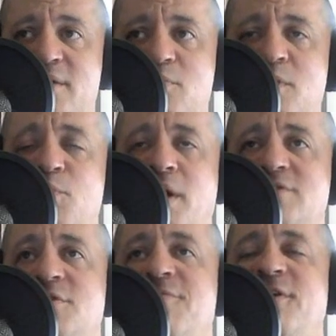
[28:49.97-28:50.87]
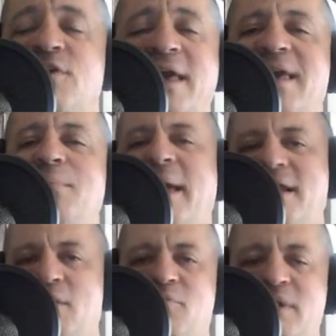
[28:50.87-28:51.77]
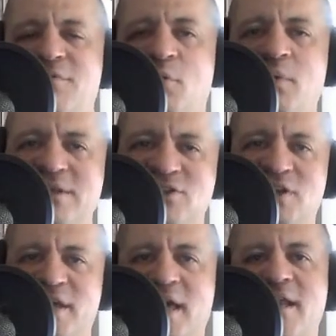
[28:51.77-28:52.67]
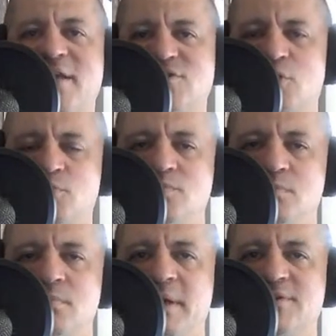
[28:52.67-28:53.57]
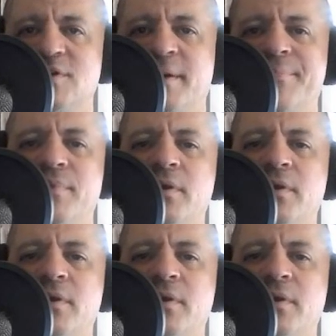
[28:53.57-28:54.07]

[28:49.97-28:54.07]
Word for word: we want to feel like he may never wrestle again. He's so messed up.